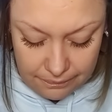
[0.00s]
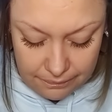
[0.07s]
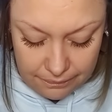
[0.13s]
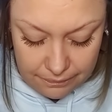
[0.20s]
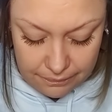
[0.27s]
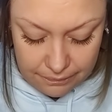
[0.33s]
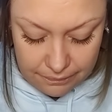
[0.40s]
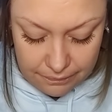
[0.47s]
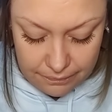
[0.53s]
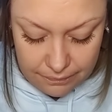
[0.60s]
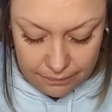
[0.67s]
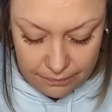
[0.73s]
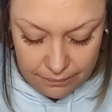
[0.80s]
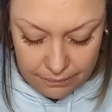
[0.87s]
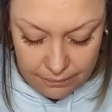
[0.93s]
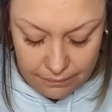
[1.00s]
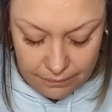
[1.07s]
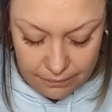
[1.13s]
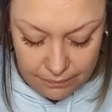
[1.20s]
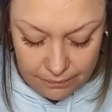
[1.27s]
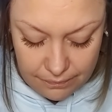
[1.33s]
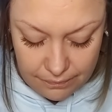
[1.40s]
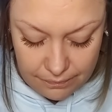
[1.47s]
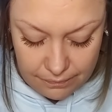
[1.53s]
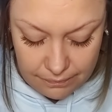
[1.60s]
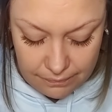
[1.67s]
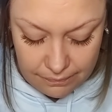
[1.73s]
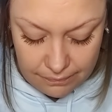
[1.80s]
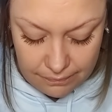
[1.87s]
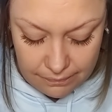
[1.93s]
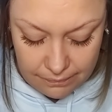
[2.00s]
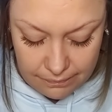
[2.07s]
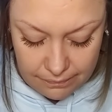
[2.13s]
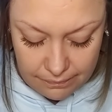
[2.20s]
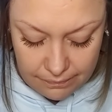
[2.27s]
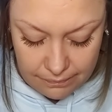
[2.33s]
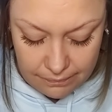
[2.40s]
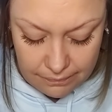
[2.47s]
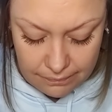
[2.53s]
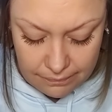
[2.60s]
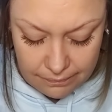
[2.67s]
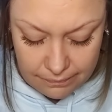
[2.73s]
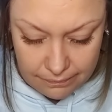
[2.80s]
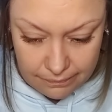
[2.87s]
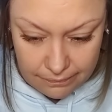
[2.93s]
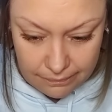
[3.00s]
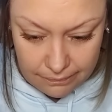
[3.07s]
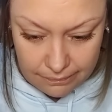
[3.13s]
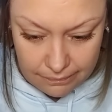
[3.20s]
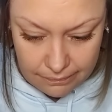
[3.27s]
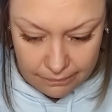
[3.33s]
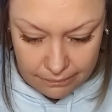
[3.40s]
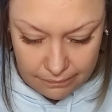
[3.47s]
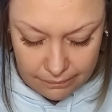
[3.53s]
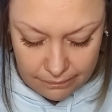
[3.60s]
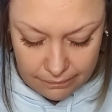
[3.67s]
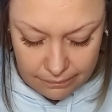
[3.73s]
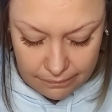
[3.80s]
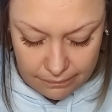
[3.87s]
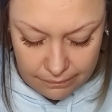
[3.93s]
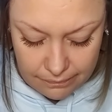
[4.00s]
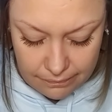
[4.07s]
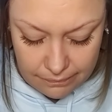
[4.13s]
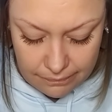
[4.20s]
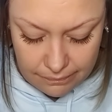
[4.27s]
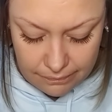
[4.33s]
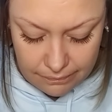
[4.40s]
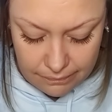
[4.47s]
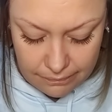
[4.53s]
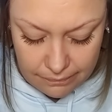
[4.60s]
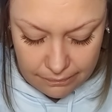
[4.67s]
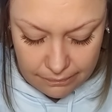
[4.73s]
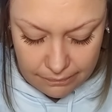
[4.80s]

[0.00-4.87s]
(silence)